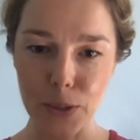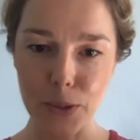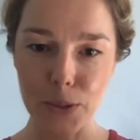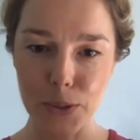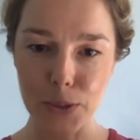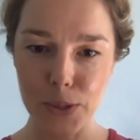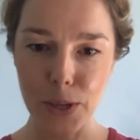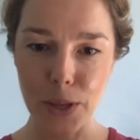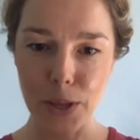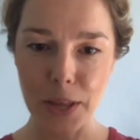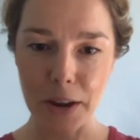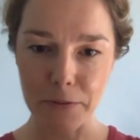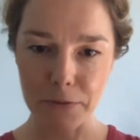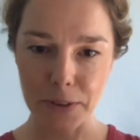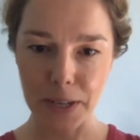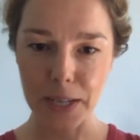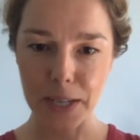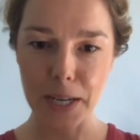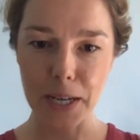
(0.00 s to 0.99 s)
going to South
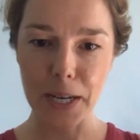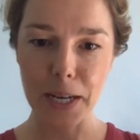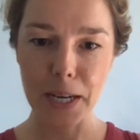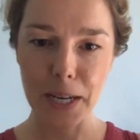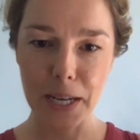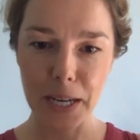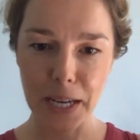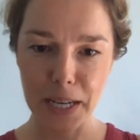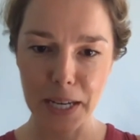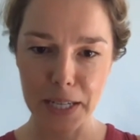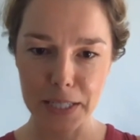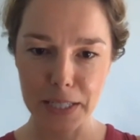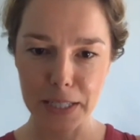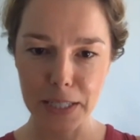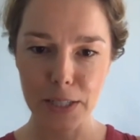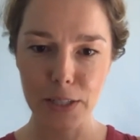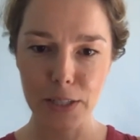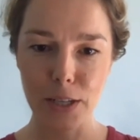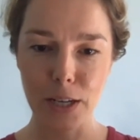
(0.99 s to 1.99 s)
Africa,
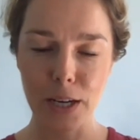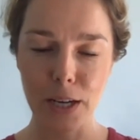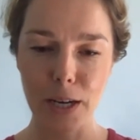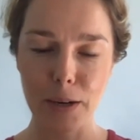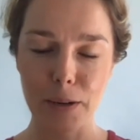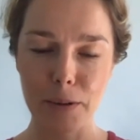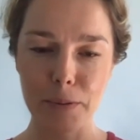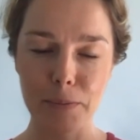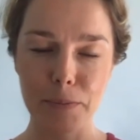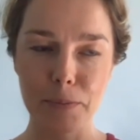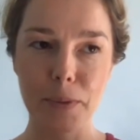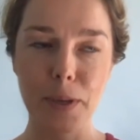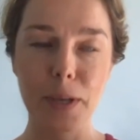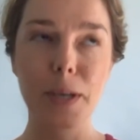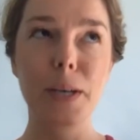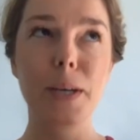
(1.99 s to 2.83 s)
and um,